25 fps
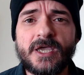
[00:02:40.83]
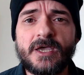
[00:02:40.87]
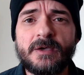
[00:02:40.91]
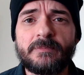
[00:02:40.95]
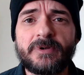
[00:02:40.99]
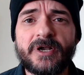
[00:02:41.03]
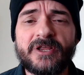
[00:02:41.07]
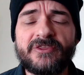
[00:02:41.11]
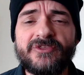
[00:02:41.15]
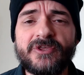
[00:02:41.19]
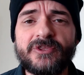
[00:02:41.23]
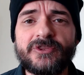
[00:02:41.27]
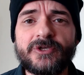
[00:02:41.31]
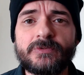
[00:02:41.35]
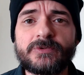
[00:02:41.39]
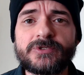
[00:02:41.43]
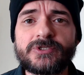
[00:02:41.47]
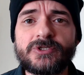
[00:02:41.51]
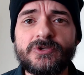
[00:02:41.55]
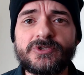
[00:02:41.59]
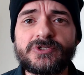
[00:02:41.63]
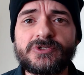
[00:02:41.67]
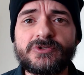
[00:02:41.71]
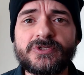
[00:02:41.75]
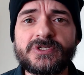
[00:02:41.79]
But I think there was
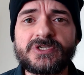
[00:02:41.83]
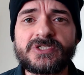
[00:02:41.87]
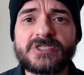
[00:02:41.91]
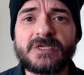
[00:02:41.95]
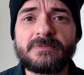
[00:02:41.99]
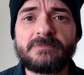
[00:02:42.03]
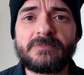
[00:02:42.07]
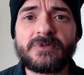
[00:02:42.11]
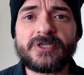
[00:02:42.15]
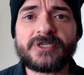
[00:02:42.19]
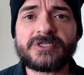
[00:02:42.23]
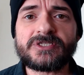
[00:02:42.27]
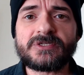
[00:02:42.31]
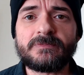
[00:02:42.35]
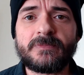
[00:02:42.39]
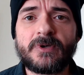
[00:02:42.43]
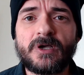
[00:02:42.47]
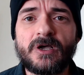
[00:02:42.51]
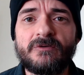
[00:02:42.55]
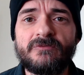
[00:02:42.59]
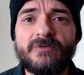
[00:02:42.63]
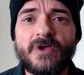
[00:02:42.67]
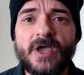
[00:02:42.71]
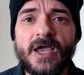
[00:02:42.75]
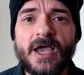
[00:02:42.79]
also the symbolism
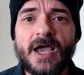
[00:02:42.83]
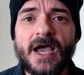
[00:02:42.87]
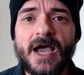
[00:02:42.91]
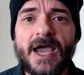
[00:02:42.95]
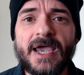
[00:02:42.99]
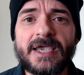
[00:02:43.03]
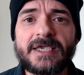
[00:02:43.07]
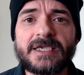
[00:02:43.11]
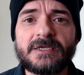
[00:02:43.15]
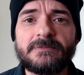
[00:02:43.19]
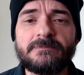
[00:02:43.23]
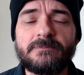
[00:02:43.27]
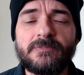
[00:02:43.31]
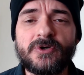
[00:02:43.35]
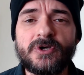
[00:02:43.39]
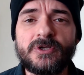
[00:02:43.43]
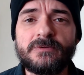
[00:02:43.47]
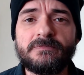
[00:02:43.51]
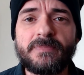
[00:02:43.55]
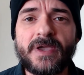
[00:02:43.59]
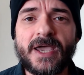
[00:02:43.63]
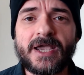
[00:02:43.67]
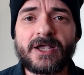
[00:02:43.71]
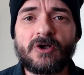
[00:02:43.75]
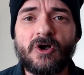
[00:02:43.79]
of I can
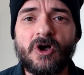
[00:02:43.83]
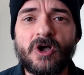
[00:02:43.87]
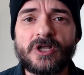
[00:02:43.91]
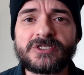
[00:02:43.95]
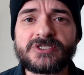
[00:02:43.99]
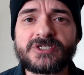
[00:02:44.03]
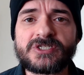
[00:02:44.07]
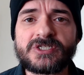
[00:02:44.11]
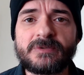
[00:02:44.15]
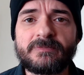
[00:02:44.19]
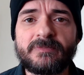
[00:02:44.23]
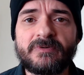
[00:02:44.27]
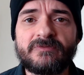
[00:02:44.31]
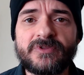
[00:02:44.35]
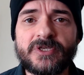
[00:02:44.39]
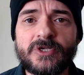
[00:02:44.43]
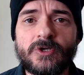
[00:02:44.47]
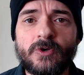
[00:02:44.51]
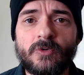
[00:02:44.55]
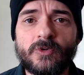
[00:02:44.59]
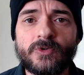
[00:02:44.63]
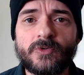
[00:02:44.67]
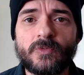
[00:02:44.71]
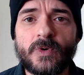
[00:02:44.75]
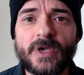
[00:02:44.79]
put back on some of the
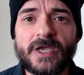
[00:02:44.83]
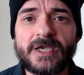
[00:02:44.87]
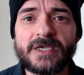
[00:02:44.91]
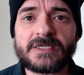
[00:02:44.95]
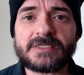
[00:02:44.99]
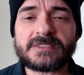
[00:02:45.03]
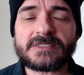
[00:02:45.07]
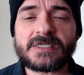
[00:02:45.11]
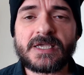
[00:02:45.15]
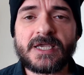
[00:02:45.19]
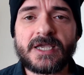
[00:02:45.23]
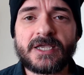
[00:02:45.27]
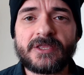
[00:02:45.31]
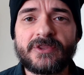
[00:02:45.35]
old ways,